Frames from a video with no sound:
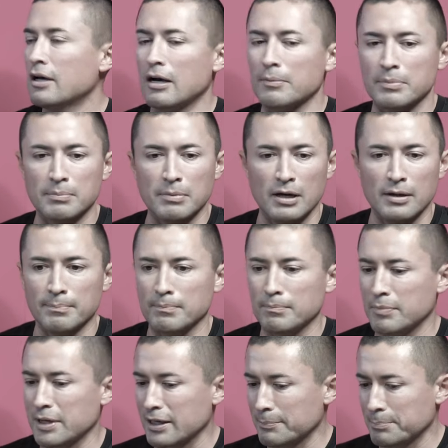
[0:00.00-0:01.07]
I'm, I'm,
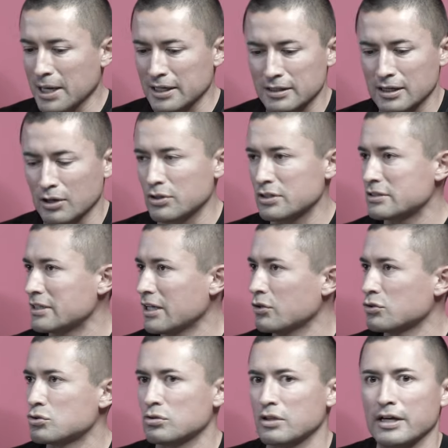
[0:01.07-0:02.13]
my bank account is
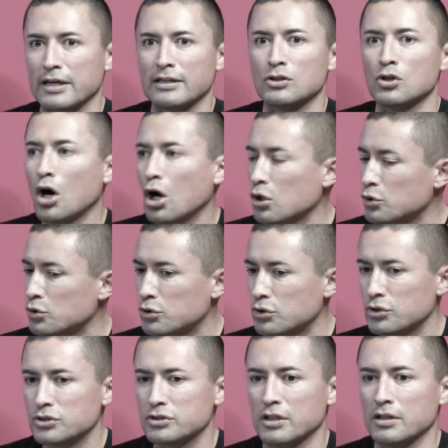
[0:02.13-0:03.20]
down to like
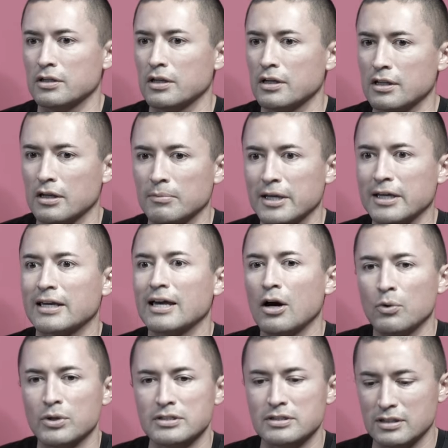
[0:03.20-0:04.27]
dollars, and, and I'm like,
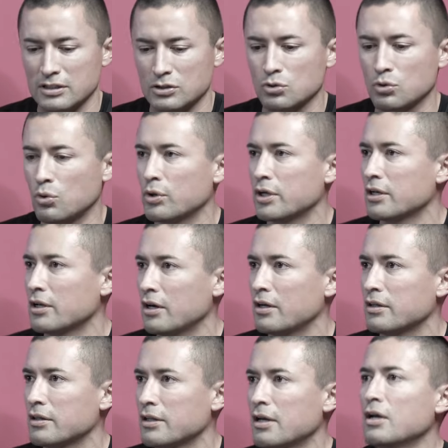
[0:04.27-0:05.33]
how is this going
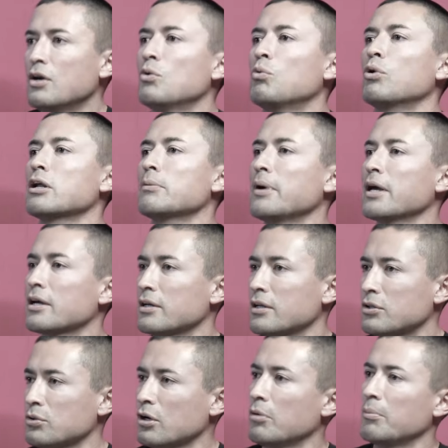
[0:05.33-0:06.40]
on? what am I gonna
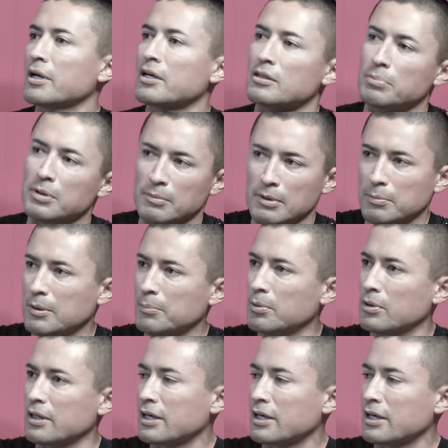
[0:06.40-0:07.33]
do? How am I gonna pay my people?